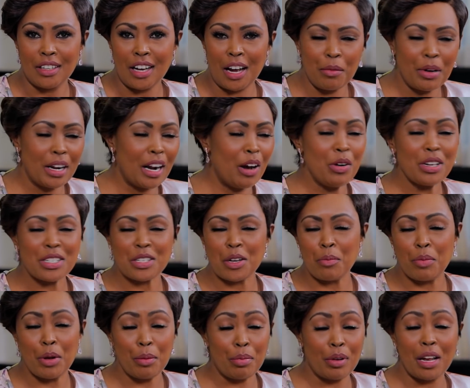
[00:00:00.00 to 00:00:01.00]
I mean, I always
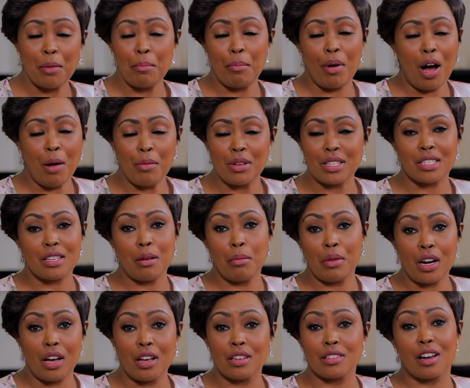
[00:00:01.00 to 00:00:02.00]
tell people empowerment
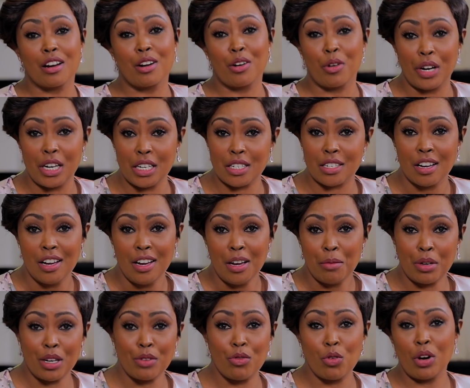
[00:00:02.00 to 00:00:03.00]
seminars are great,
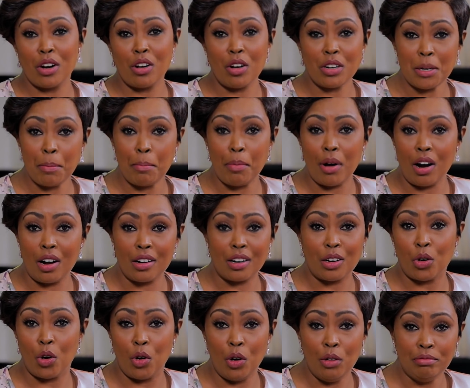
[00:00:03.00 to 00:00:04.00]
but if you are not empowered
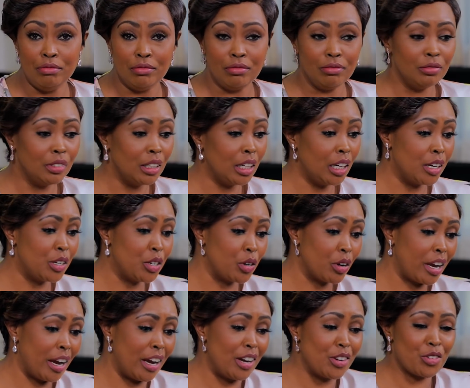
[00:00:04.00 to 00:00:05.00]
at home,
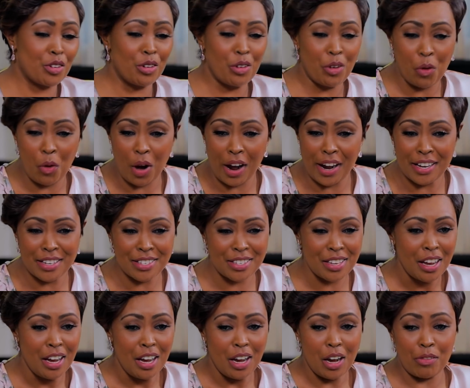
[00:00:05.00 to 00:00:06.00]
educational
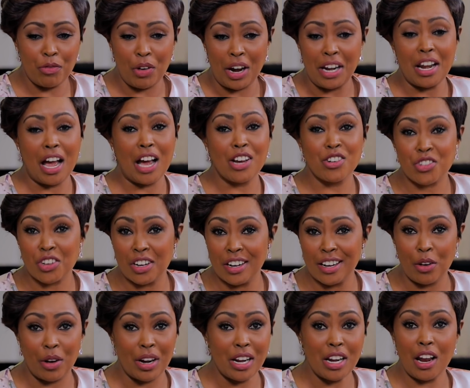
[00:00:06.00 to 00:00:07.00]
wise,
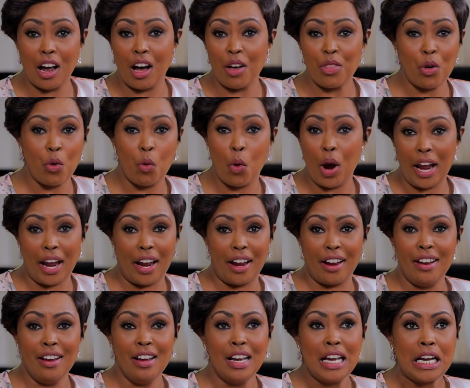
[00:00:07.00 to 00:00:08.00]
financially, or any other
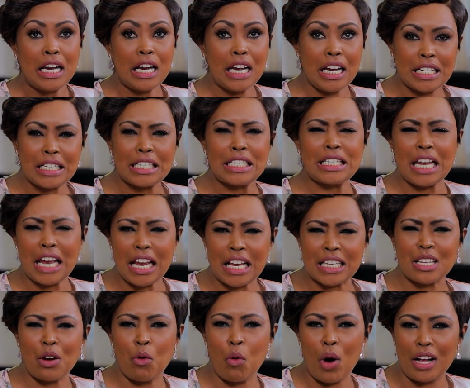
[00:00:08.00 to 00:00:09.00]
way, it
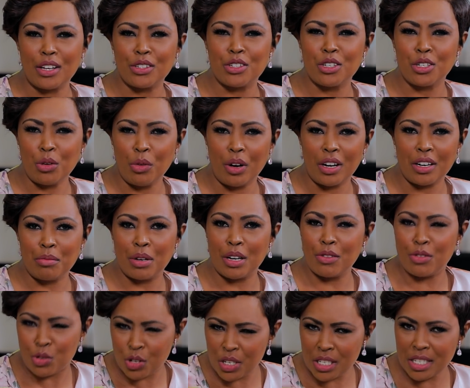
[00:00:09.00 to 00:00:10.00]
takes a while to do it. But
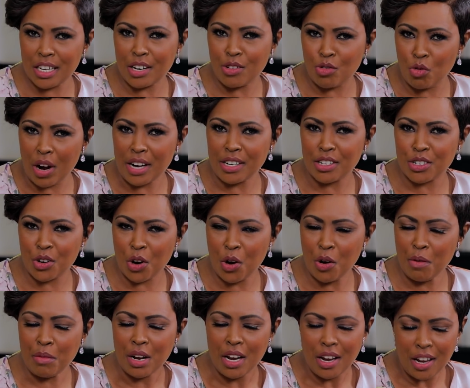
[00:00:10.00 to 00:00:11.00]
if it was set right at
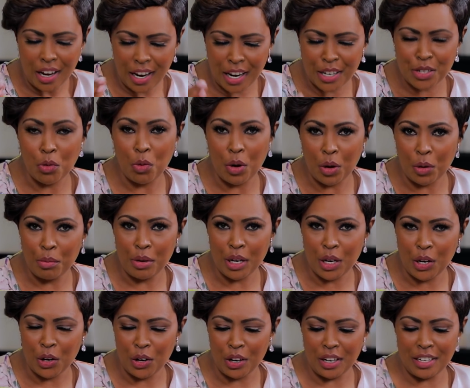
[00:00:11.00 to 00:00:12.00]
home, it will be
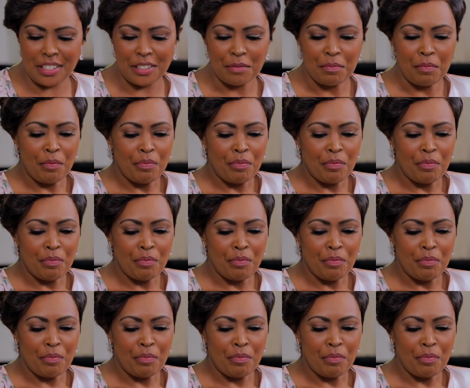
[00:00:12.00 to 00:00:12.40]
good.